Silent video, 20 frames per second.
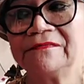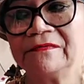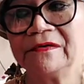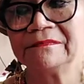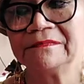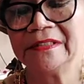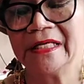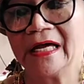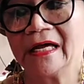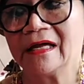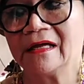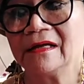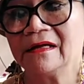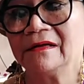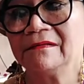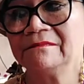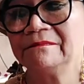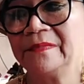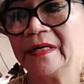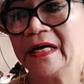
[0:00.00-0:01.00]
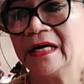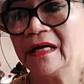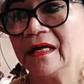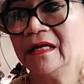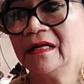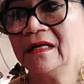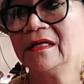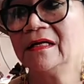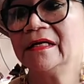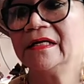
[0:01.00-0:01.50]
from that, but
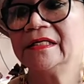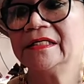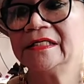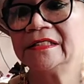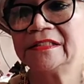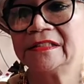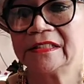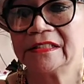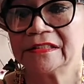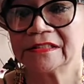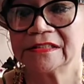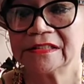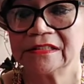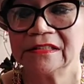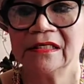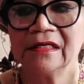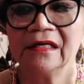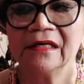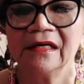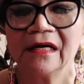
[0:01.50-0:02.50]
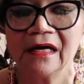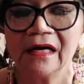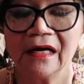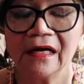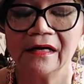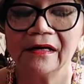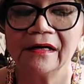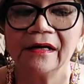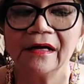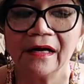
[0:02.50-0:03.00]
it is
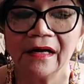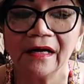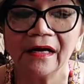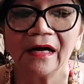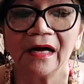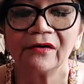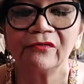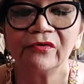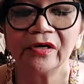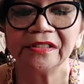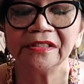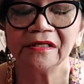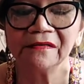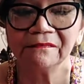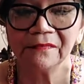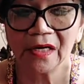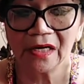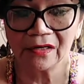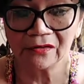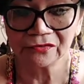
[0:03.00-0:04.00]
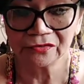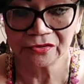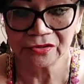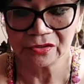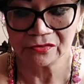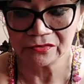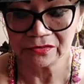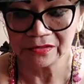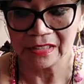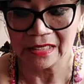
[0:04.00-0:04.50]
our wedding bow,
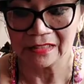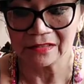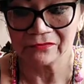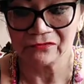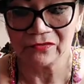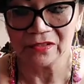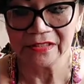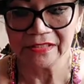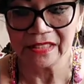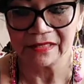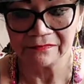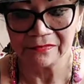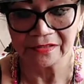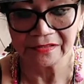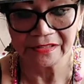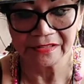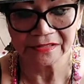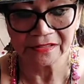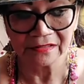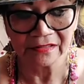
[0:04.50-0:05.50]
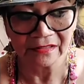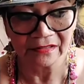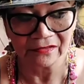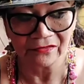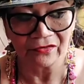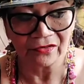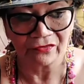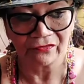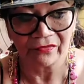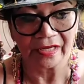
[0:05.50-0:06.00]
so that will never
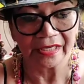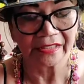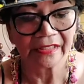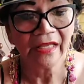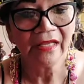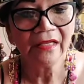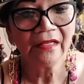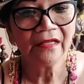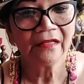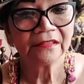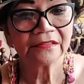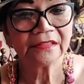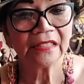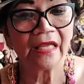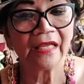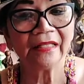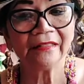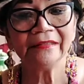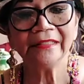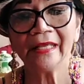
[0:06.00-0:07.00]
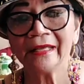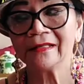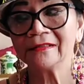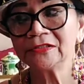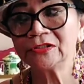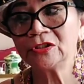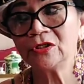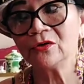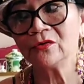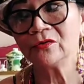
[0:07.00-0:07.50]
go away. And then
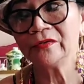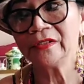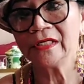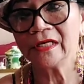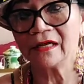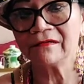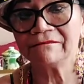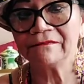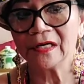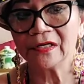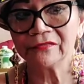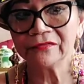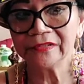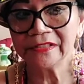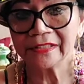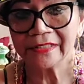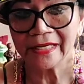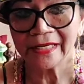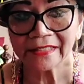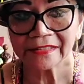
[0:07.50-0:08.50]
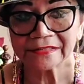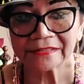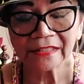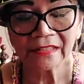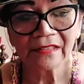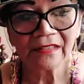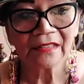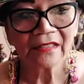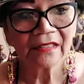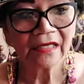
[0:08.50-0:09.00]
slowly I found the rest.
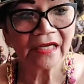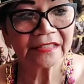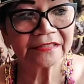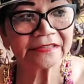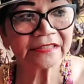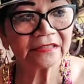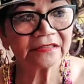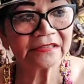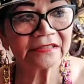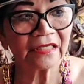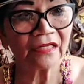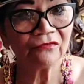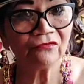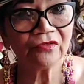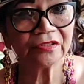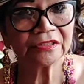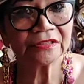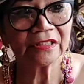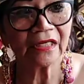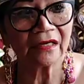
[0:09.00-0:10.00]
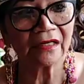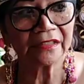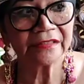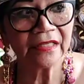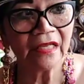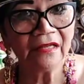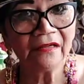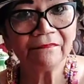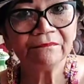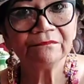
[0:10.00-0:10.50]
I said, shall we start?
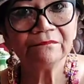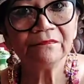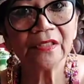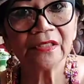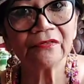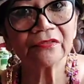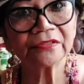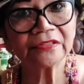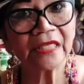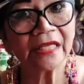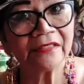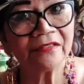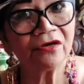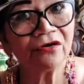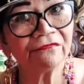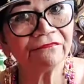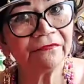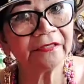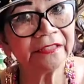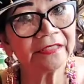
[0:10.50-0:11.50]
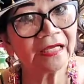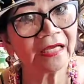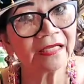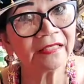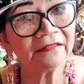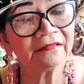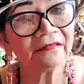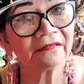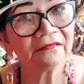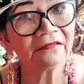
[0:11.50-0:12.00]
Because I know,
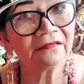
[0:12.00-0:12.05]
Fernand,